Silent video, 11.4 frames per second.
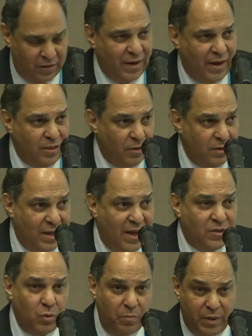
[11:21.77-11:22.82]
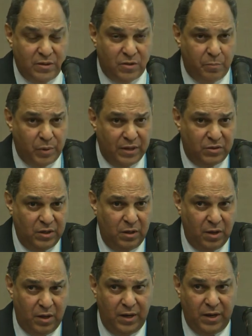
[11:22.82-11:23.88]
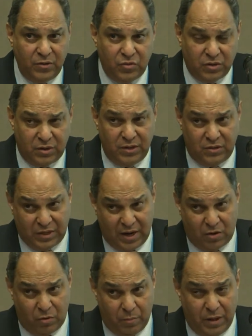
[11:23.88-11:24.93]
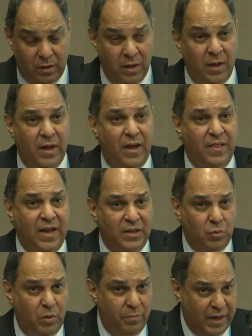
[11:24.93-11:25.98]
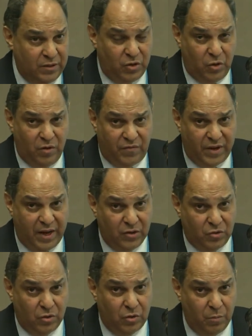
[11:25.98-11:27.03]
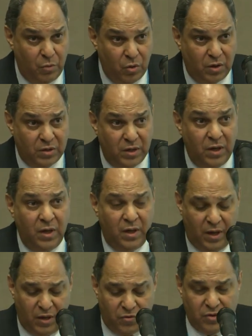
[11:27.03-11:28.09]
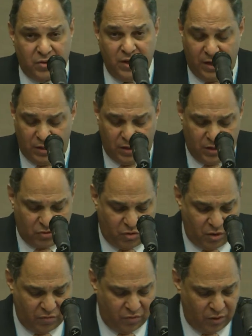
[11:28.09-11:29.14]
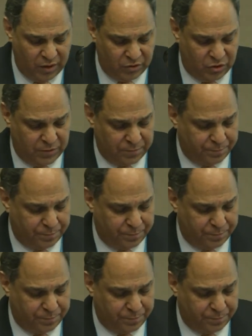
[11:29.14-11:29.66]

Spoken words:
And that's what makes the blessing an interesting sacrament, and that's what makes the unification community interesting in the history of religion.